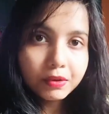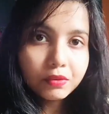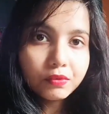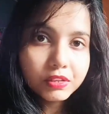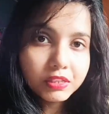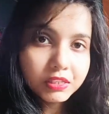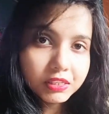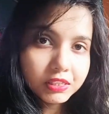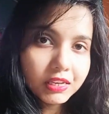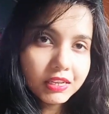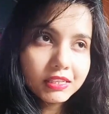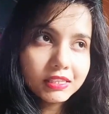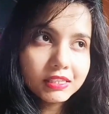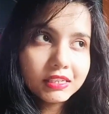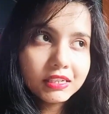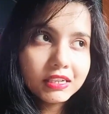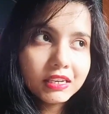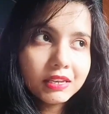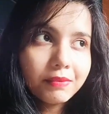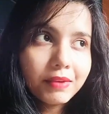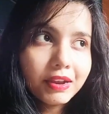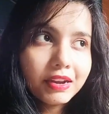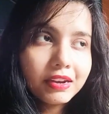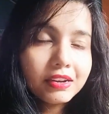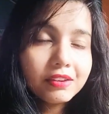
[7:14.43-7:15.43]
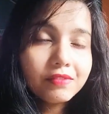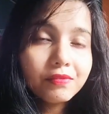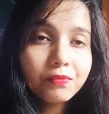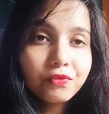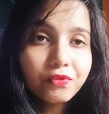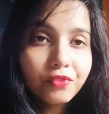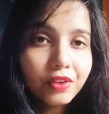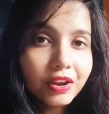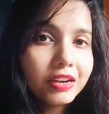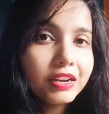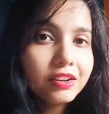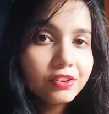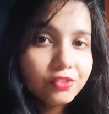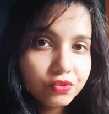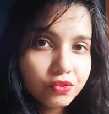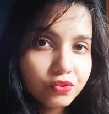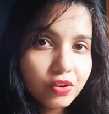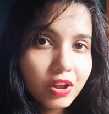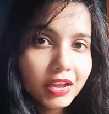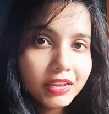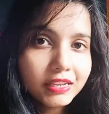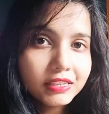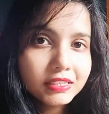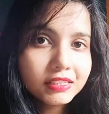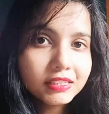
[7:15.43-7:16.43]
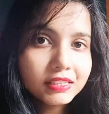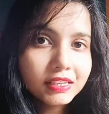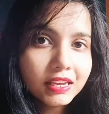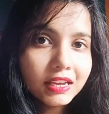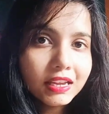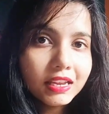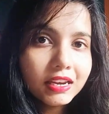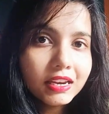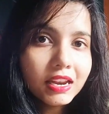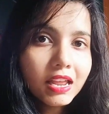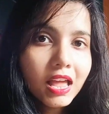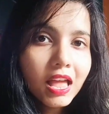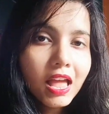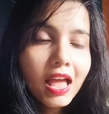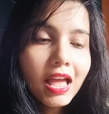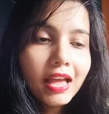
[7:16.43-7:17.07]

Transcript: with sensitive and very dry skin